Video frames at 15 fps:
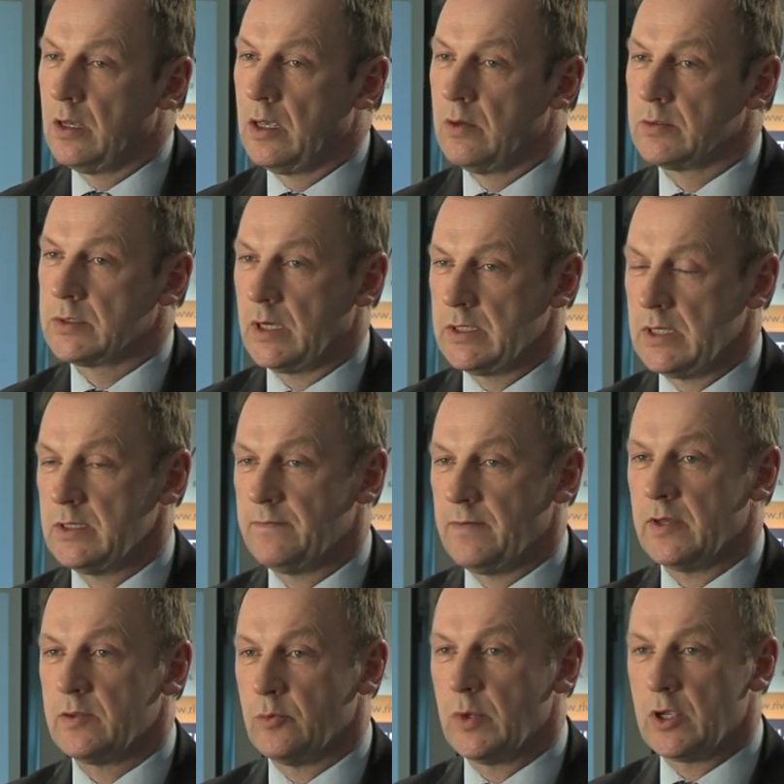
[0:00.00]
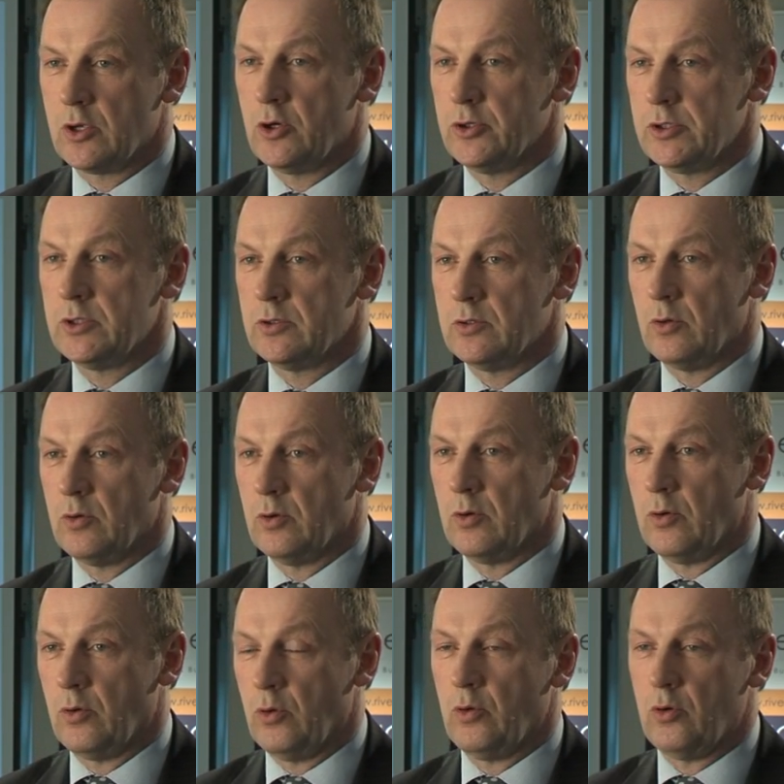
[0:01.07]
it was identified that we couldn't
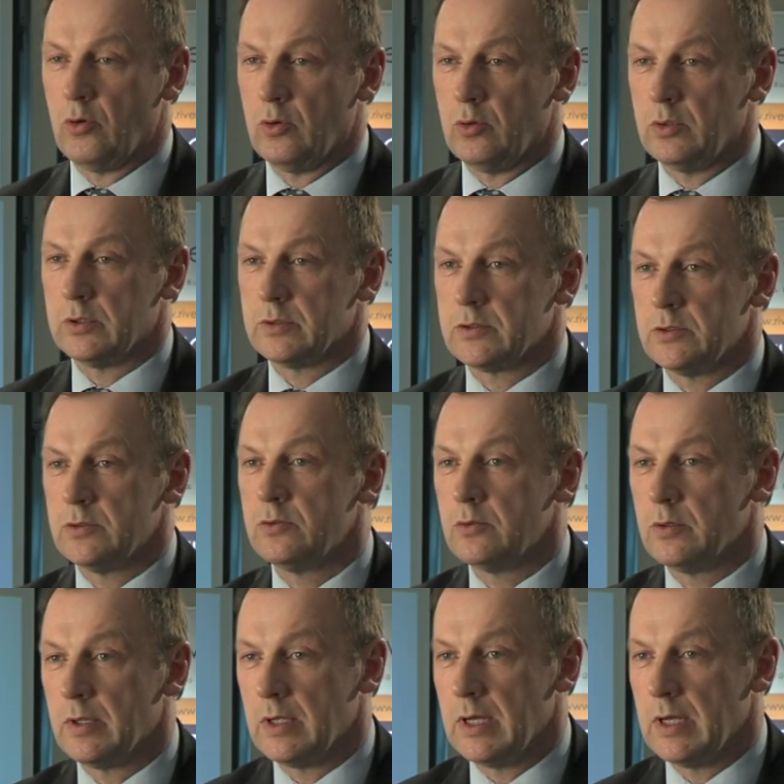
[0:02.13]
all do